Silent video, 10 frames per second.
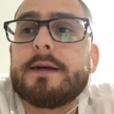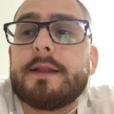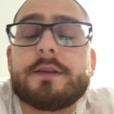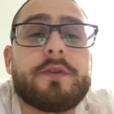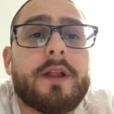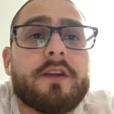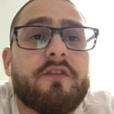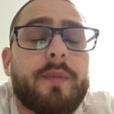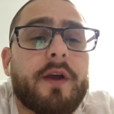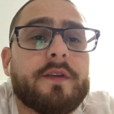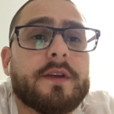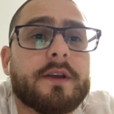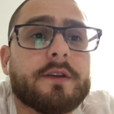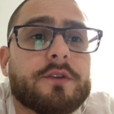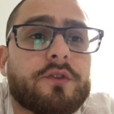that's the reality of parenting
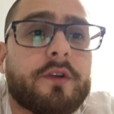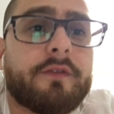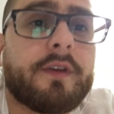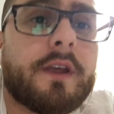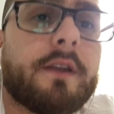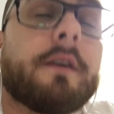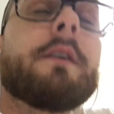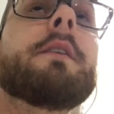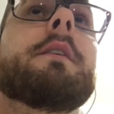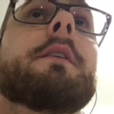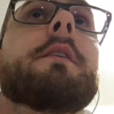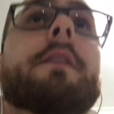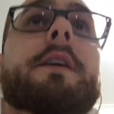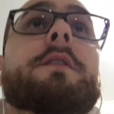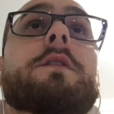and trying to fit in the
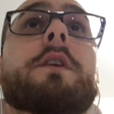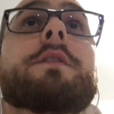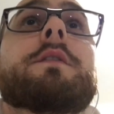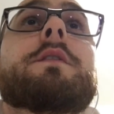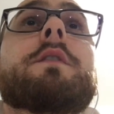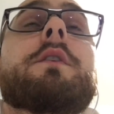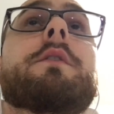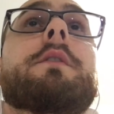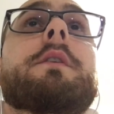exercises. So